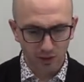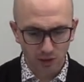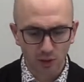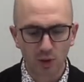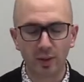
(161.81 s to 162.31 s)

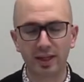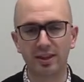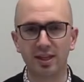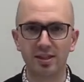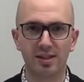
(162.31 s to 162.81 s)
Two quick
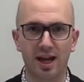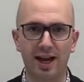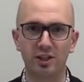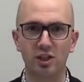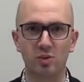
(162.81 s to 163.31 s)
things
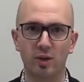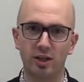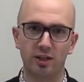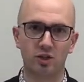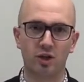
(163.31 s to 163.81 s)
I just want
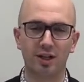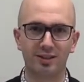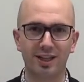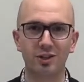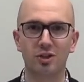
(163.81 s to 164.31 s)
to draw
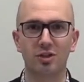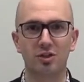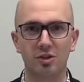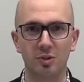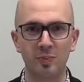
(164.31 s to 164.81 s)
attention
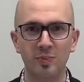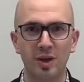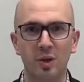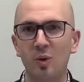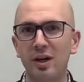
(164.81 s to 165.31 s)
to.
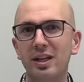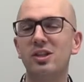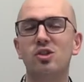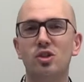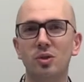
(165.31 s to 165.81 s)
One
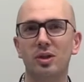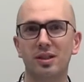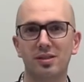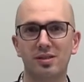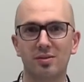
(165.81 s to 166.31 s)
is
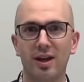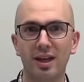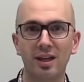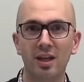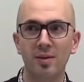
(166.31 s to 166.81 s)
Judas,
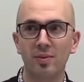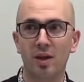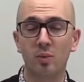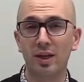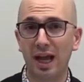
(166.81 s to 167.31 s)
right?
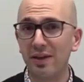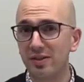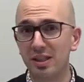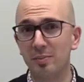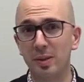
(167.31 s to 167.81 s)
And we have
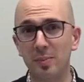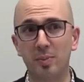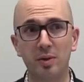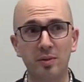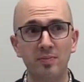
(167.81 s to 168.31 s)
some
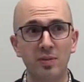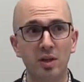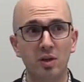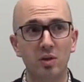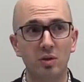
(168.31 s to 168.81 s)
people
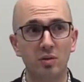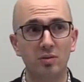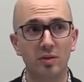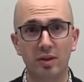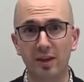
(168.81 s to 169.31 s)

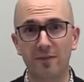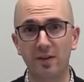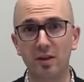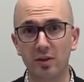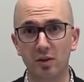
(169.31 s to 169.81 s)
who they
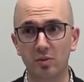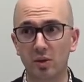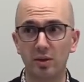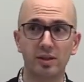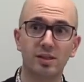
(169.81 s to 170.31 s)
feel their
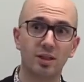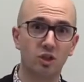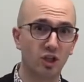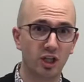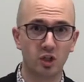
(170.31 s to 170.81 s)
role is to
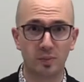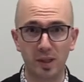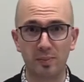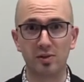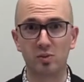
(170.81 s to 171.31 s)
judge
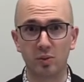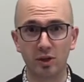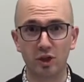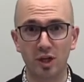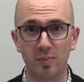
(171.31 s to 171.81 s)
people's
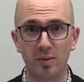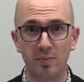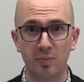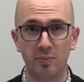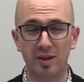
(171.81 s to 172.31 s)
worship
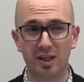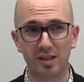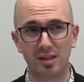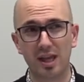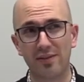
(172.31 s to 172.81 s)

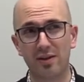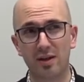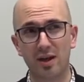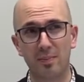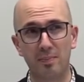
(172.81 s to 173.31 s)
because they have
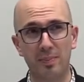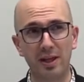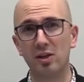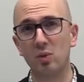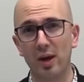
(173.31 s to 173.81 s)
a
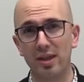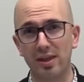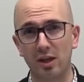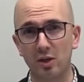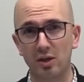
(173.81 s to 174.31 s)
better way
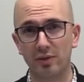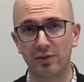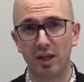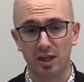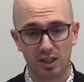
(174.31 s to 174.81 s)
they could have
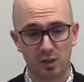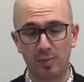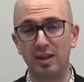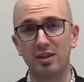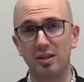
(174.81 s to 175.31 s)

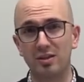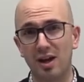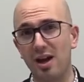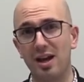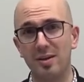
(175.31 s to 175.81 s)
spent the
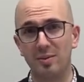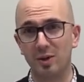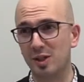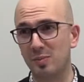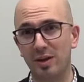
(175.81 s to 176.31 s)
time
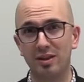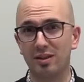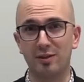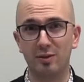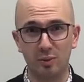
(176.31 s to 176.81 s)
or spent
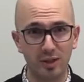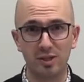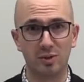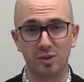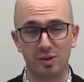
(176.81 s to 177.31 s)
the
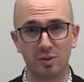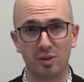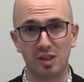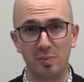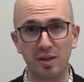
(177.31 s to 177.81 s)
resource, so
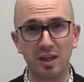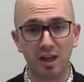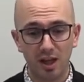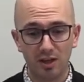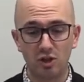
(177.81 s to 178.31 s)
to speak.
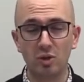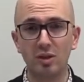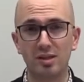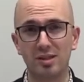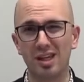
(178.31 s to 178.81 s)

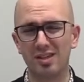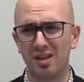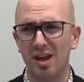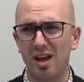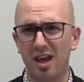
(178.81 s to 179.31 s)
Judas says,
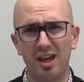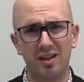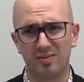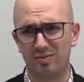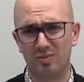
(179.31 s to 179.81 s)

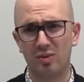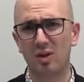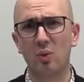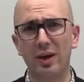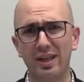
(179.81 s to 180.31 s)
"Hey, what
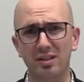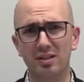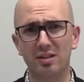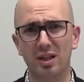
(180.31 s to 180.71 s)
a waste.